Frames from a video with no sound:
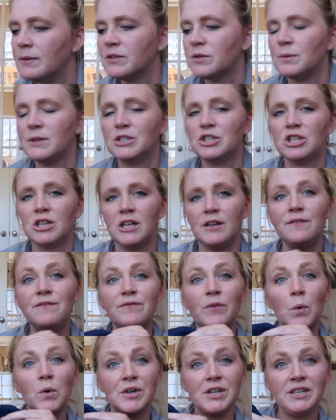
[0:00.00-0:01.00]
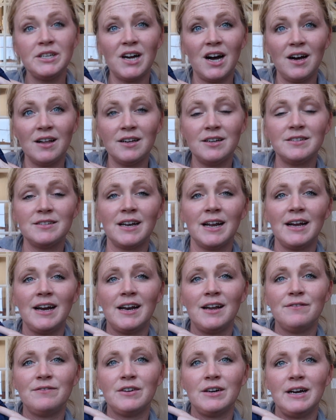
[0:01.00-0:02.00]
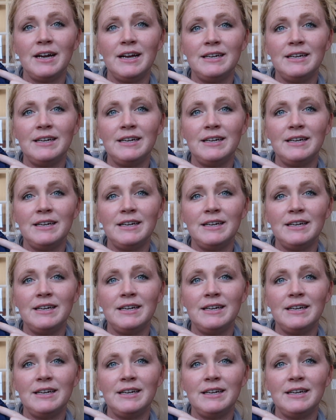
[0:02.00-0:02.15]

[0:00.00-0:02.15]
It was originally $40 and I got it for